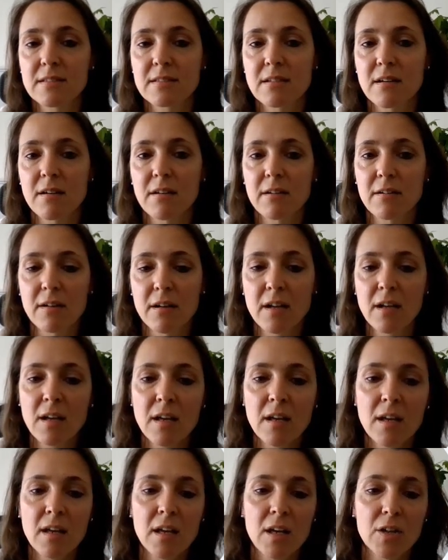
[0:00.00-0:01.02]
are
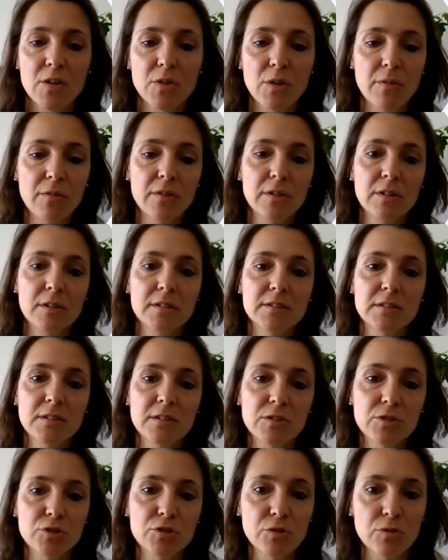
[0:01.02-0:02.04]

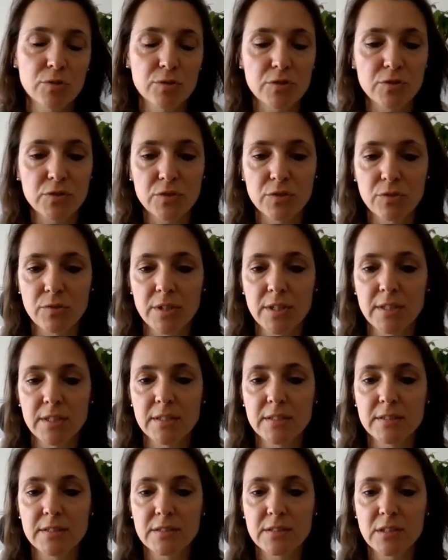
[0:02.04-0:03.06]
novels, short
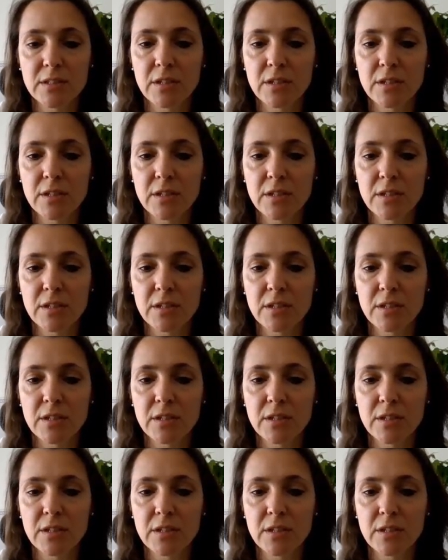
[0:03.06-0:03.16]
stories,